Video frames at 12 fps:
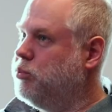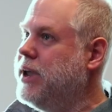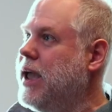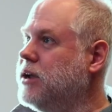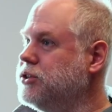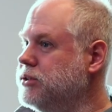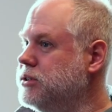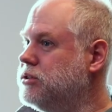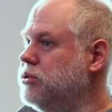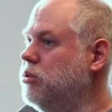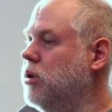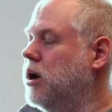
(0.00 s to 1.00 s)
We actually
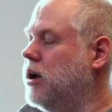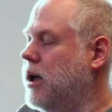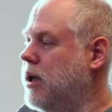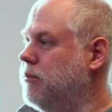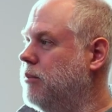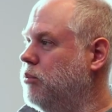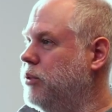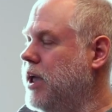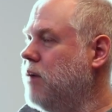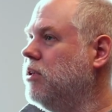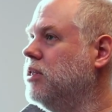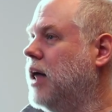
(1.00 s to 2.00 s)
do, we
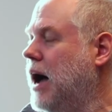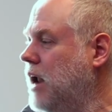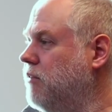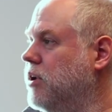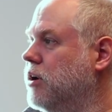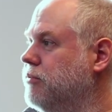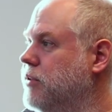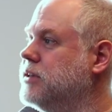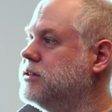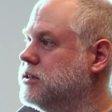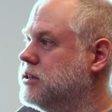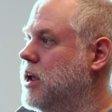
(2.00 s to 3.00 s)
have a lot of
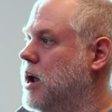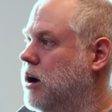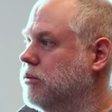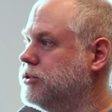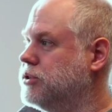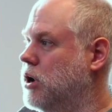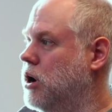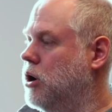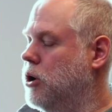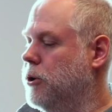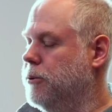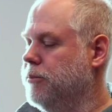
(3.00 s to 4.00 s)
interfaces now.
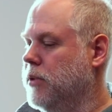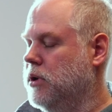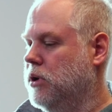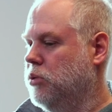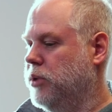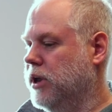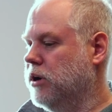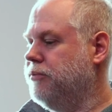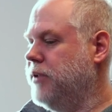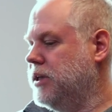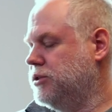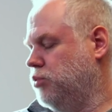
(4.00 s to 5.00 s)
So we
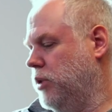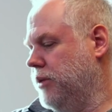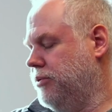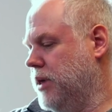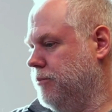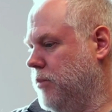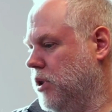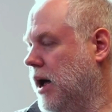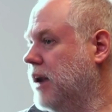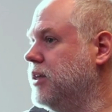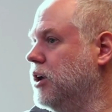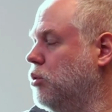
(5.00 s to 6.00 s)
interface with a
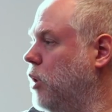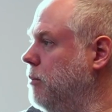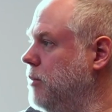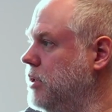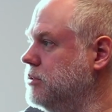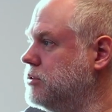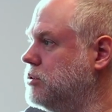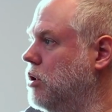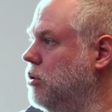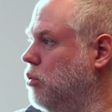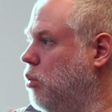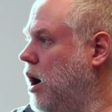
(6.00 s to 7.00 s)
lot of the equipment,
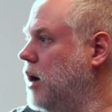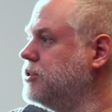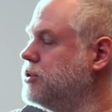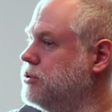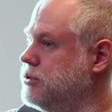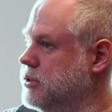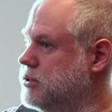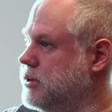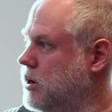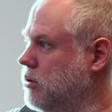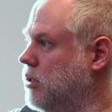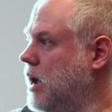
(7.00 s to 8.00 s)
so the washers and the
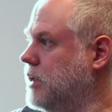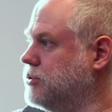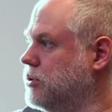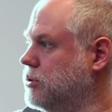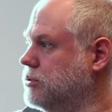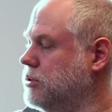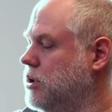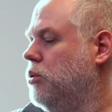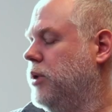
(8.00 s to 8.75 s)
sterilizers.